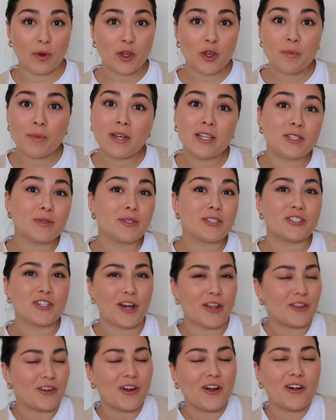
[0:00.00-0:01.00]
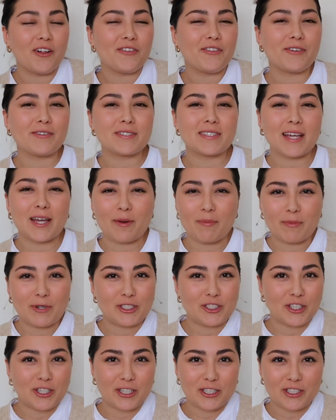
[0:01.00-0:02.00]
what you mean to each other, all those like
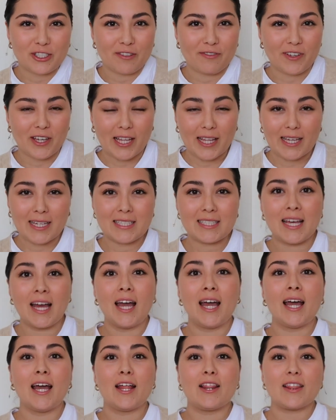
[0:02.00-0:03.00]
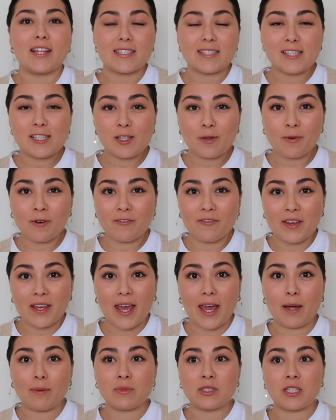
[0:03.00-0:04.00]
mushy-gushy feelings. This is the perfect
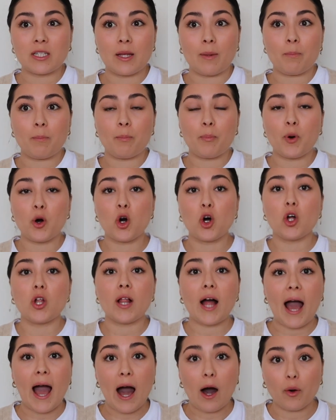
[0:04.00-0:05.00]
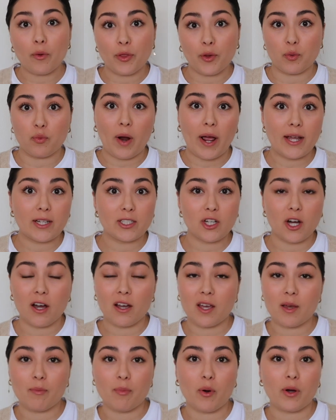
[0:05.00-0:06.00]
game to pull out the right
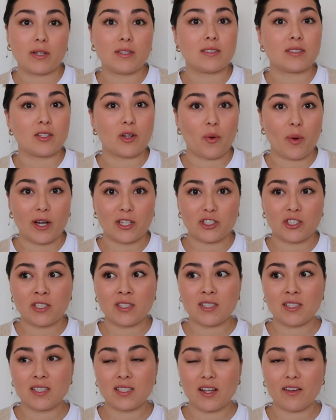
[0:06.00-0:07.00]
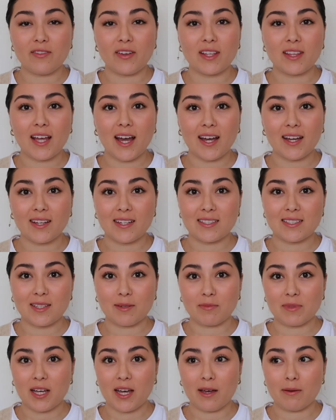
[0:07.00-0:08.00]
talking points and questions and stuff like that, because
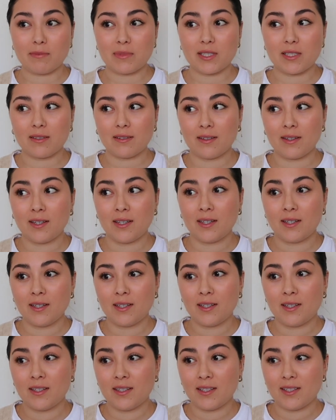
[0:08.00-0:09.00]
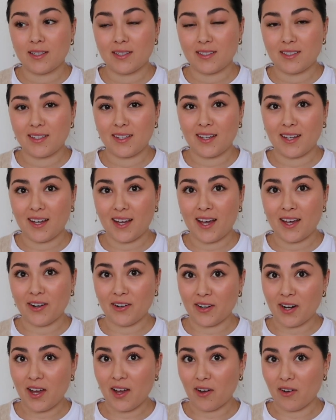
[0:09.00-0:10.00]
sometimes, I
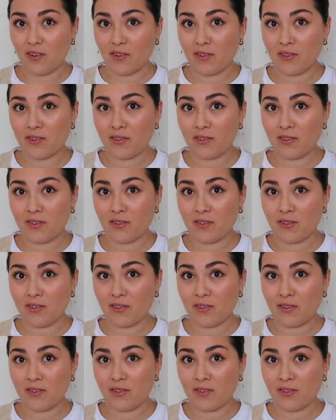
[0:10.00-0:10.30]
don't know,